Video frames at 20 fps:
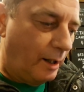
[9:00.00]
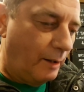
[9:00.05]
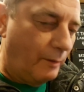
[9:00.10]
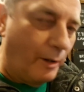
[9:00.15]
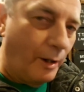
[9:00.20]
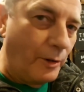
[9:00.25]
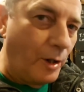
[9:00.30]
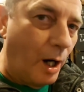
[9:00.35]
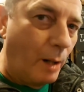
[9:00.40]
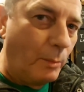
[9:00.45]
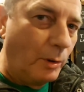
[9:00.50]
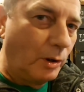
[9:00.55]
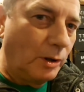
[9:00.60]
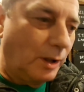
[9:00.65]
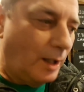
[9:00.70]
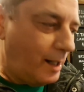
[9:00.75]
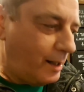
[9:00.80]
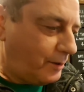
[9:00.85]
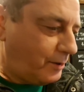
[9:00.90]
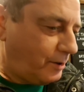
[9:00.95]
a normal
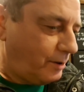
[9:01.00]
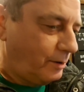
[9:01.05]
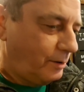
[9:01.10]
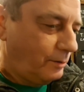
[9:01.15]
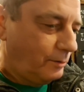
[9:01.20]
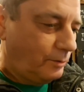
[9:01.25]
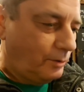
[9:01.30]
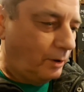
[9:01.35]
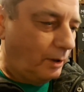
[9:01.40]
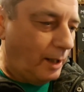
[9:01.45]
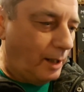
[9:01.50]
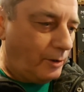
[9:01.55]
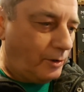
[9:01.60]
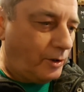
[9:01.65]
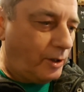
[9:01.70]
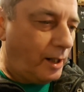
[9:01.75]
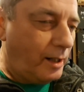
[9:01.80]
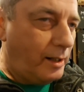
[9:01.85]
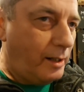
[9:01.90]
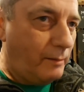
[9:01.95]
glass. So let's
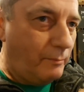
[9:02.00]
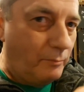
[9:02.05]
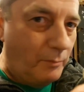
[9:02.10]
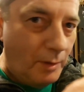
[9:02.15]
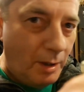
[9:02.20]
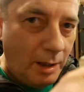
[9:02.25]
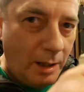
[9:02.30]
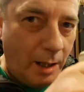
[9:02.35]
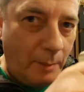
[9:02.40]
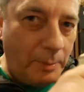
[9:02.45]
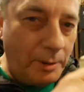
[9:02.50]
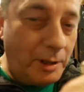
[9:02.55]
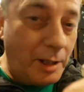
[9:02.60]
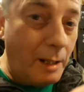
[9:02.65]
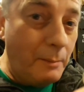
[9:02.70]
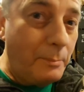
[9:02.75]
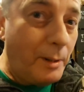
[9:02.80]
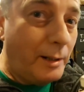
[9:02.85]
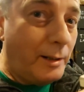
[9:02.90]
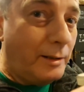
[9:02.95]
try it for
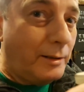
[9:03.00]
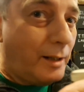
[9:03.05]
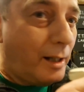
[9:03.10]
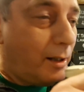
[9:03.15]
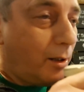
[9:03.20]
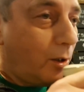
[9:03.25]
St. Paddy's Day.